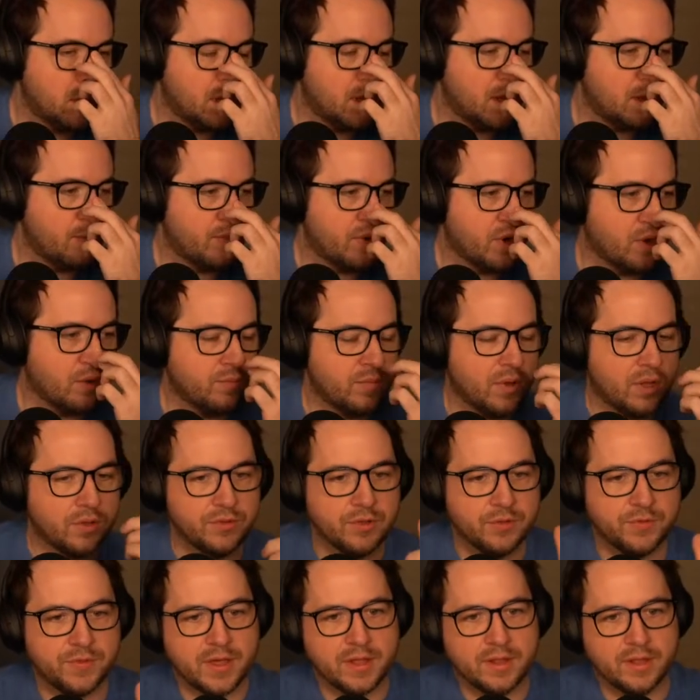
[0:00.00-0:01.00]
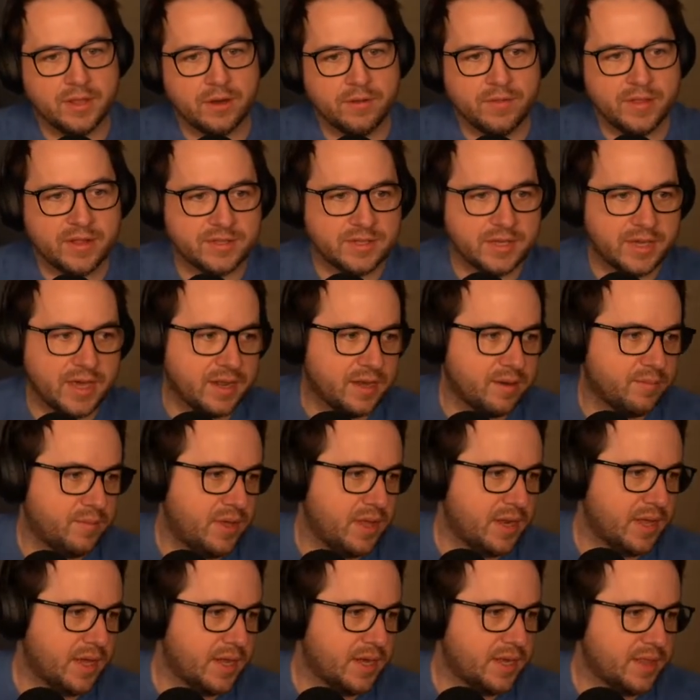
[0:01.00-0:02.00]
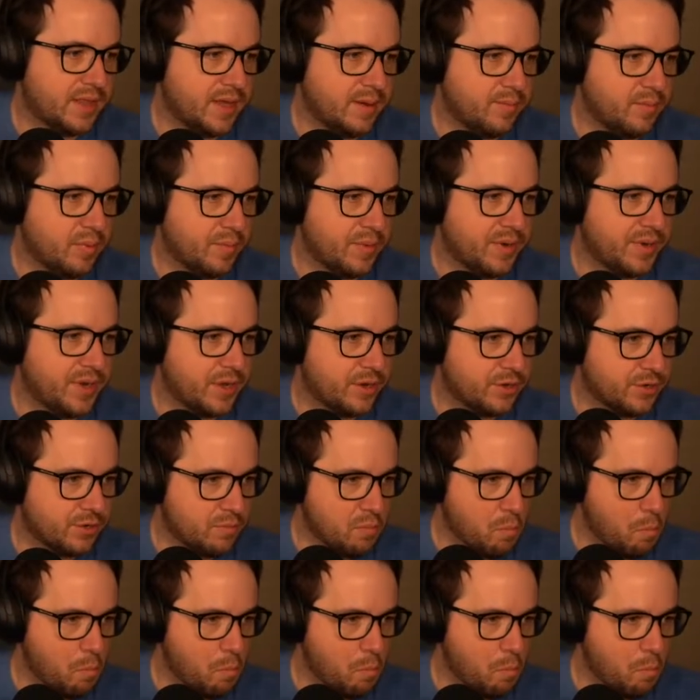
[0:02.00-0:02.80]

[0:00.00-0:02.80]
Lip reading: But I'll note that later. That's again getting into the implementation.